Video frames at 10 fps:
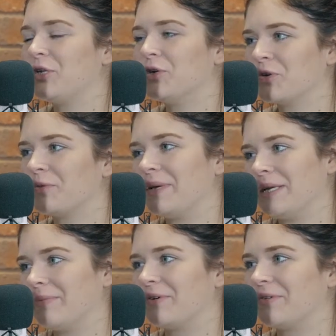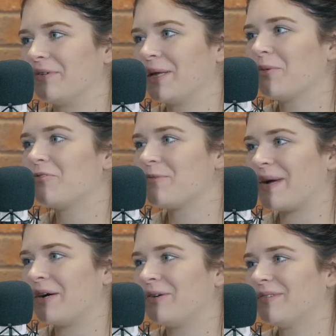young people. They were
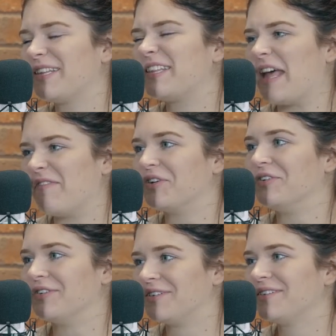about 7.